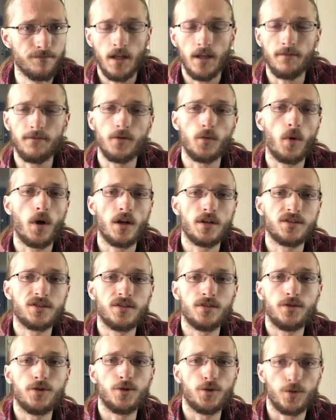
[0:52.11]
If you watch
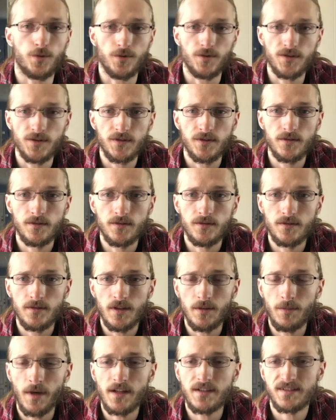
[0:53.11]
the news,
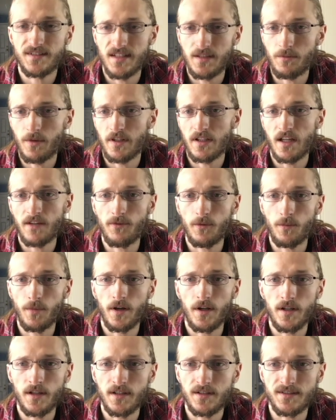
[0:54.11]
it might seem like
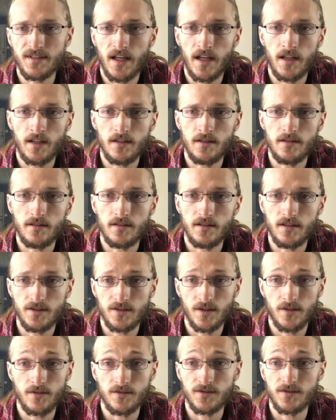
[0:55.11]
everybody is at
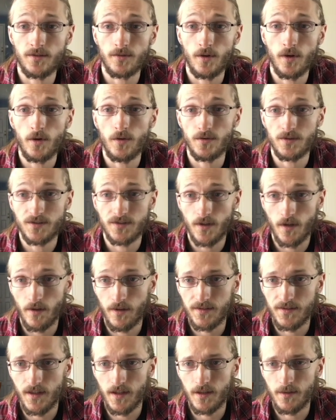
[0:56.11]
each other's throats
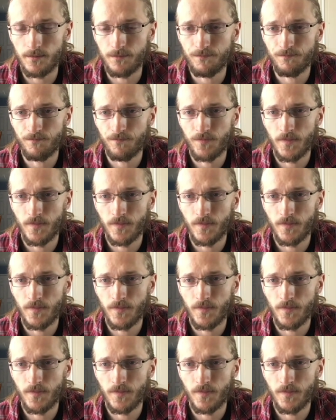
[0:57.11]
all the time.